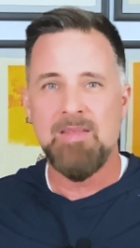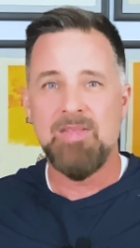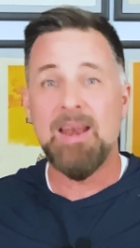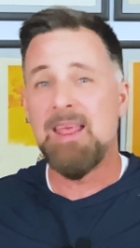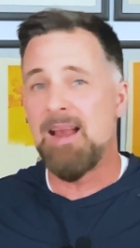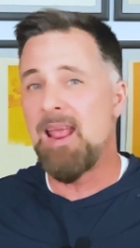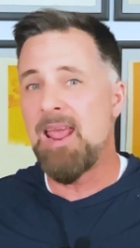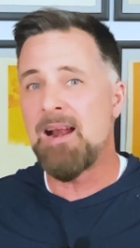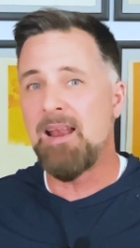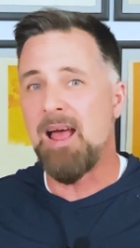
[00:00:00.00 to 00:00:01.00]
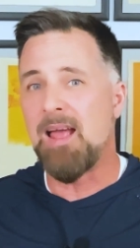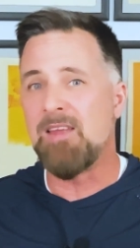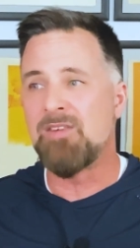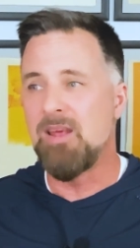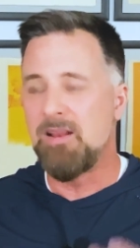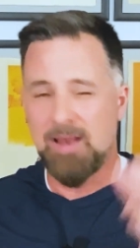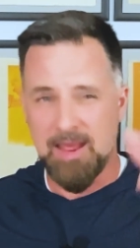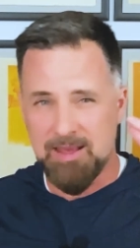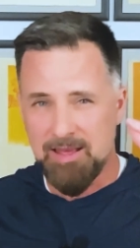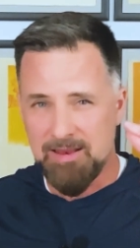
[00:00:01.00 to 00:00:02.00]
that it can analyze
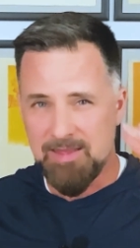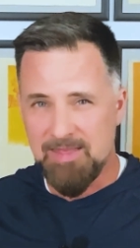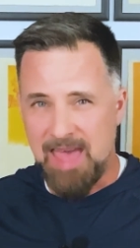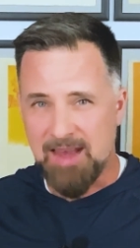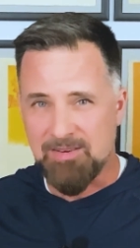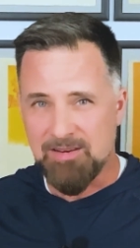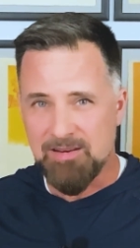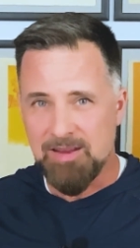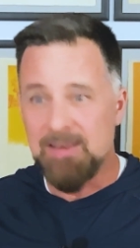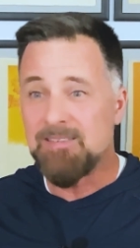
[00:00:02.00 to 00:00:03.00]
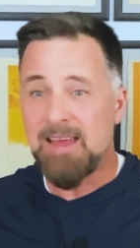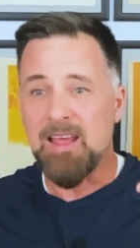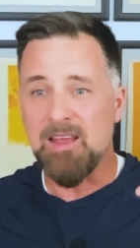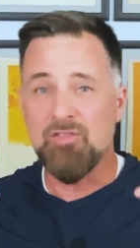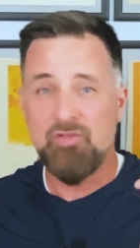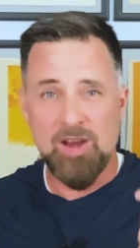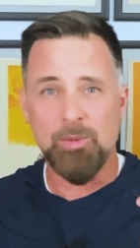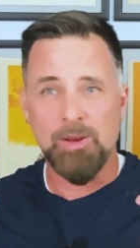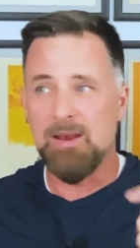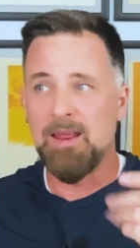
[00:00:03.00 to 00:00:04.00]
like that in seconds,
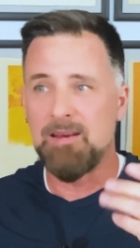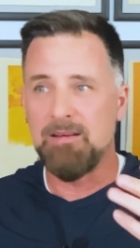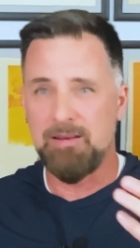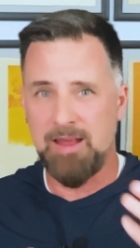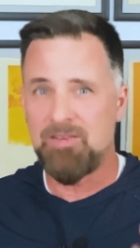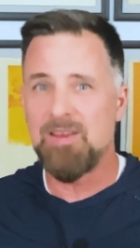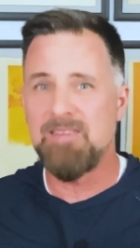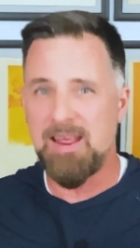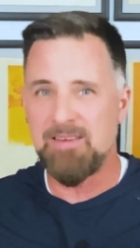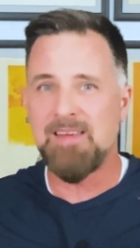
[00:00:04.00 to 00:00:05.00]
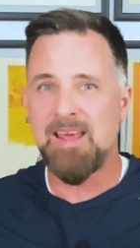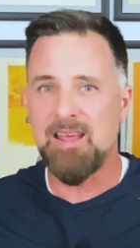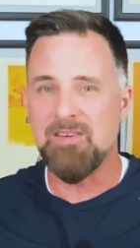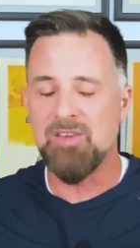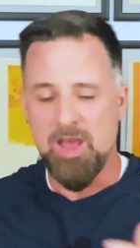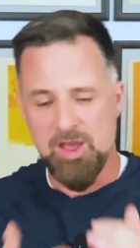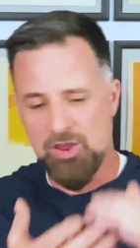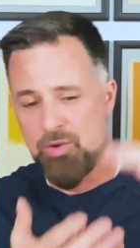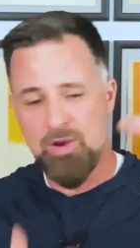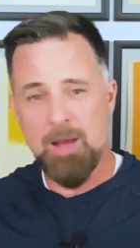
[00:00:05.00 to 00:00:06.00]
genuinely, in like less than ten seconds.
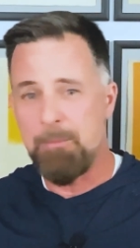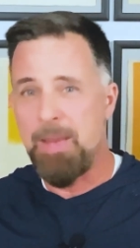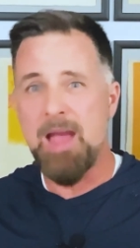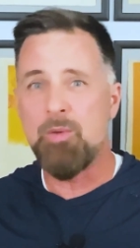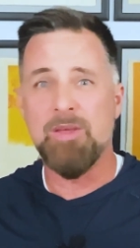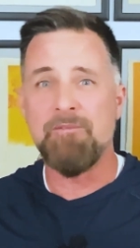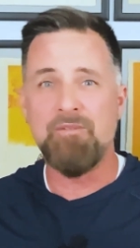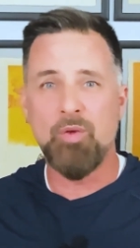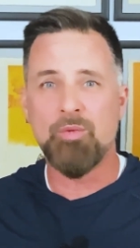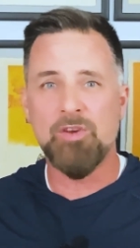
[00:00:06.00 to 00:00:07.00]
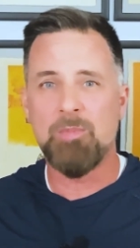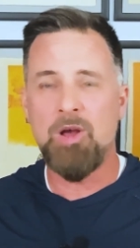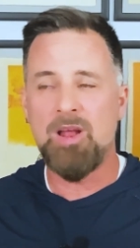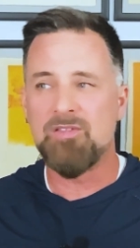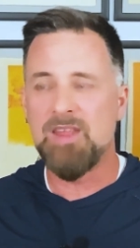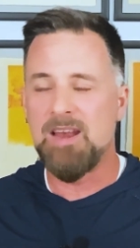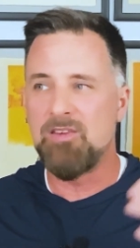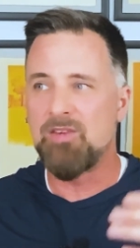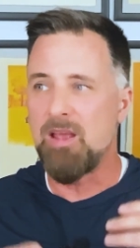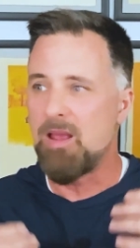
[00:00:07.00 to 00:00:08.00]
You come back with a full response that
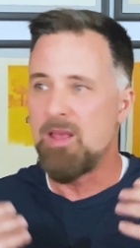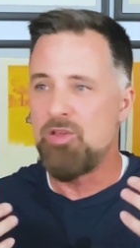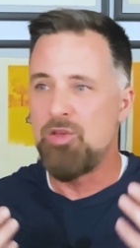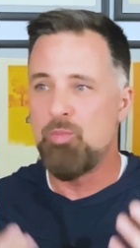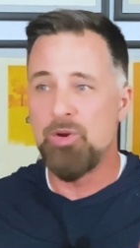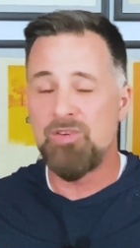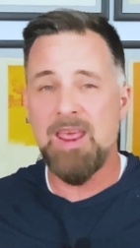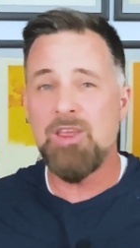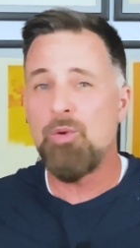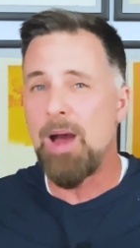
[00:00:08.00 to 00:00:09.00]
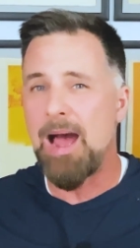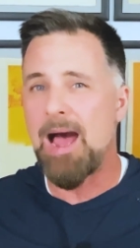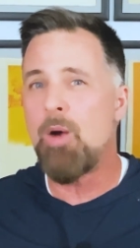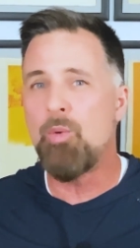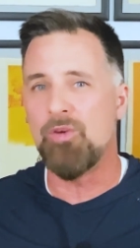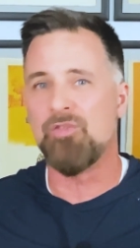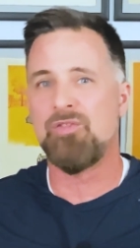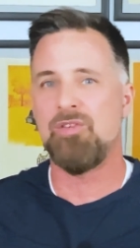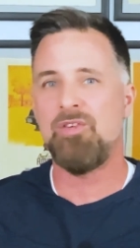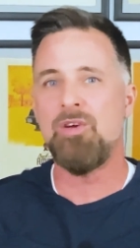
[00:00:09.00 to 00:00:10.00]
is, would take you hours
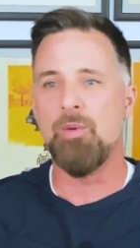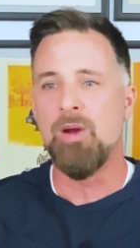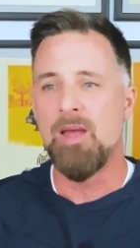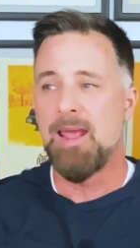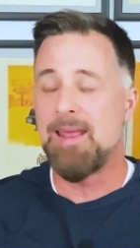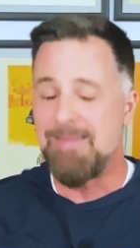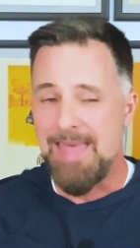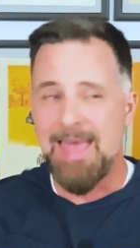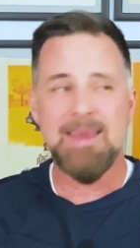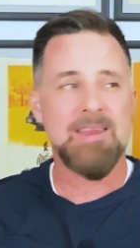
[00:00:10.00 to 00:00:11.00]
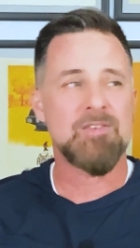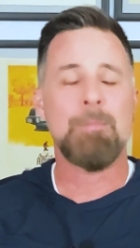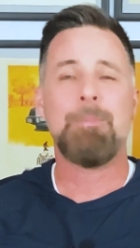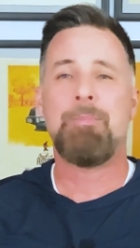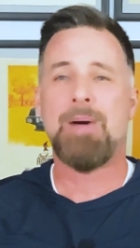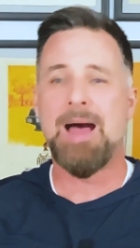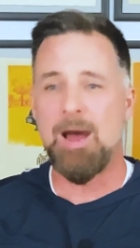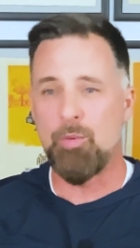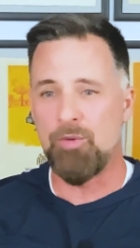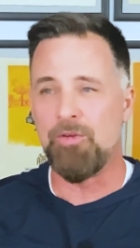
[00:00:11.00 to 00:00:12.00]
to do, and that is
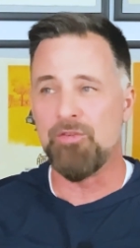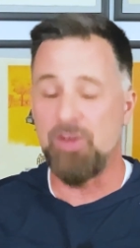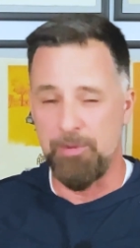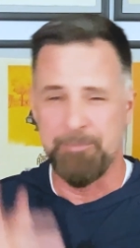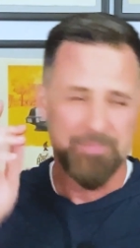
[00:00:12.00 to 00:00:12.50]
powerful. So